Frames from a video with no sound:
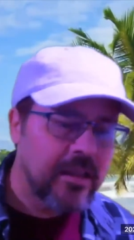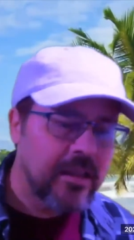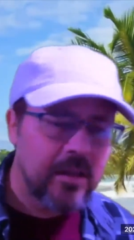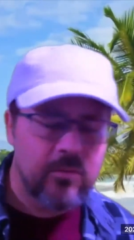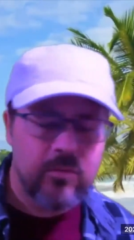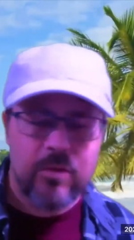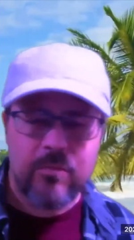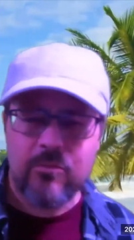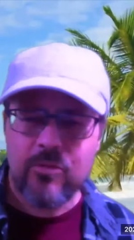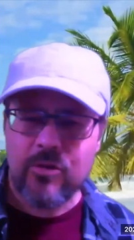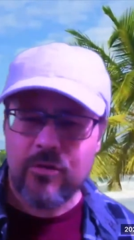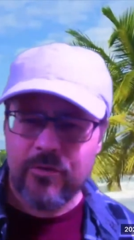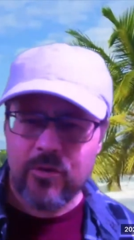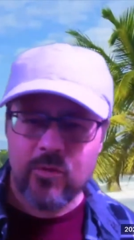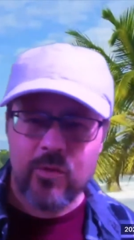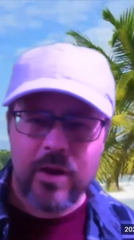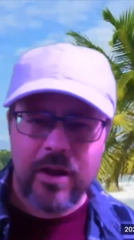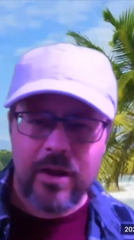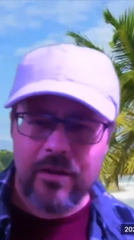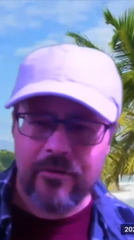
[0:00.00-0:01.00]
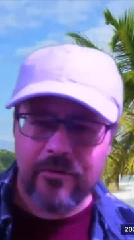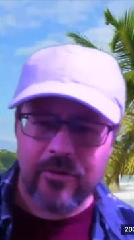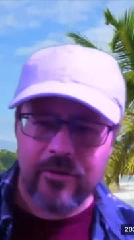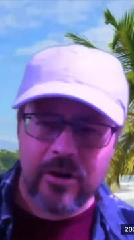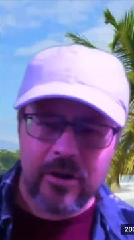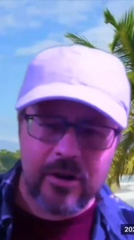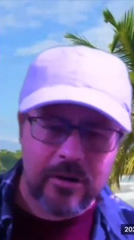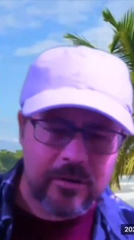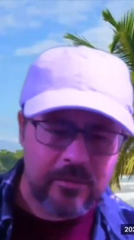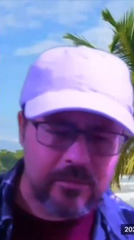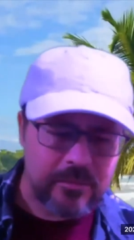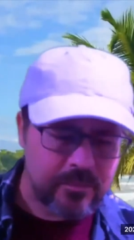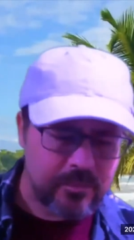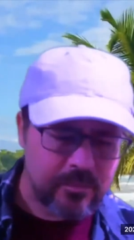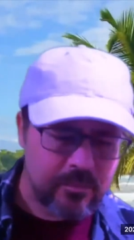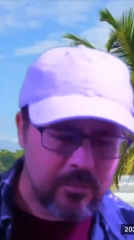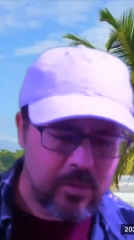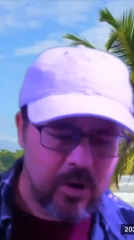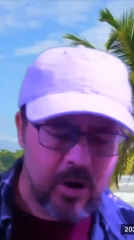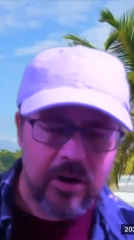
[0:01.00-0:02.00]
then we moved away from
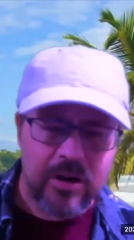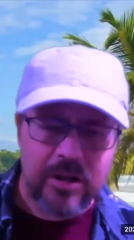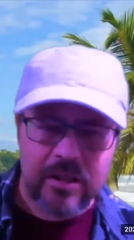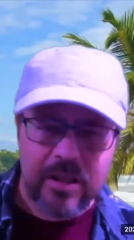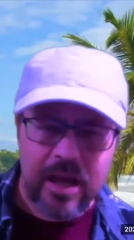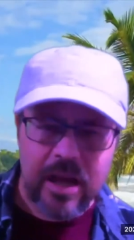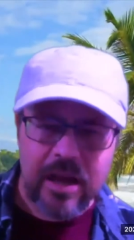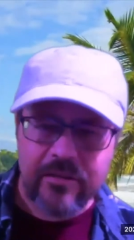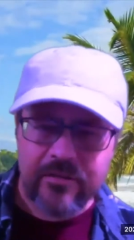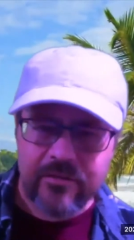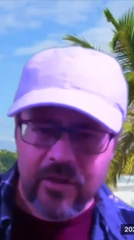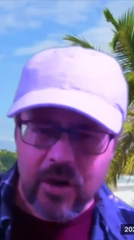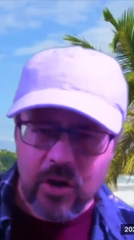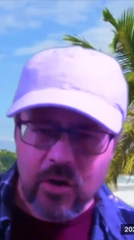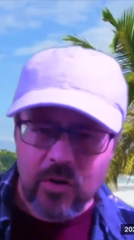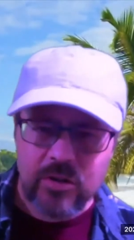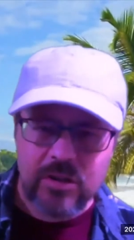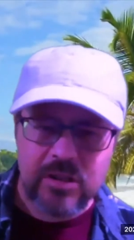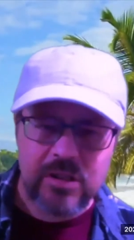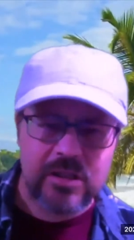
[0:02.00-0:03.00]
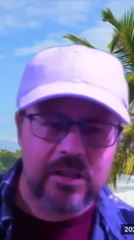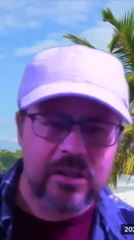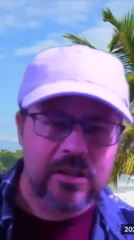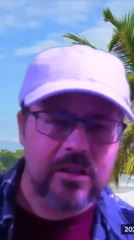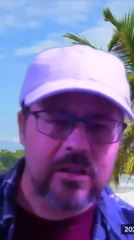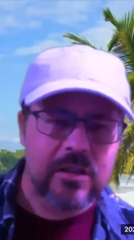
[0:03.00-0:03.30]
party line votes,